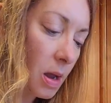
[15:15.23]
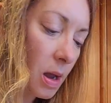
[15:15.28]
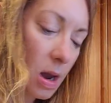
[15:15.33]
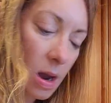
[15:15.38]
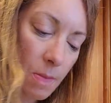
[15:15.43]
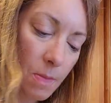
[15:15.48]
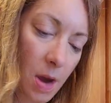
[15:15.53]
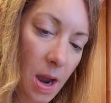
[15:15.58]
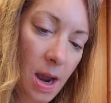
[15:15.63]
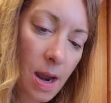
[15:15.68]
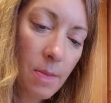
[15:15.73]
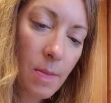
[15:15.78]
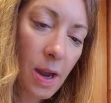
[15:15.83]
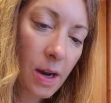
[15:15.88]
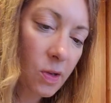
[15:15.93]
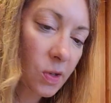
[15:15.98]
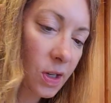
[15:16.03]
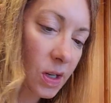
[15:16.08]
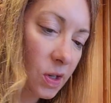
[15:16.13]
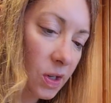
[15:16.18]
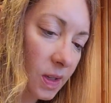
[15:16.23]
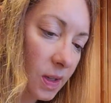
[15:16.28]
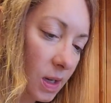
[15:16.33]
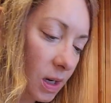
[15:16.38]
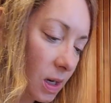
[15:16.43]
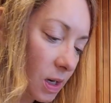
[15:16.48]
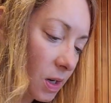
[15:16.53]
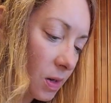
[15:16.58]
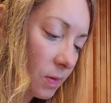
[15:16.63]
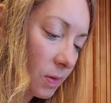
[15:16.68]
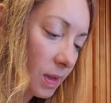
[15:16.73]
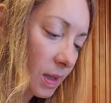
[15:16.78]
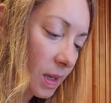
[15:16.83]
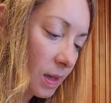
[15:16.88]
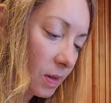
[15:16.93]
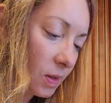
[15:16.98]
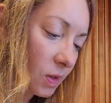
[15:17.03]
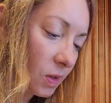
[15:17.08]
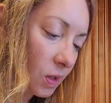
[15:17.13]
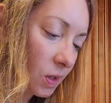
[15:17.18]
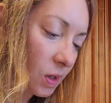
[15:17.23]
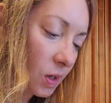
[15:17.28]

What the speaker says: I'm actually just going to use this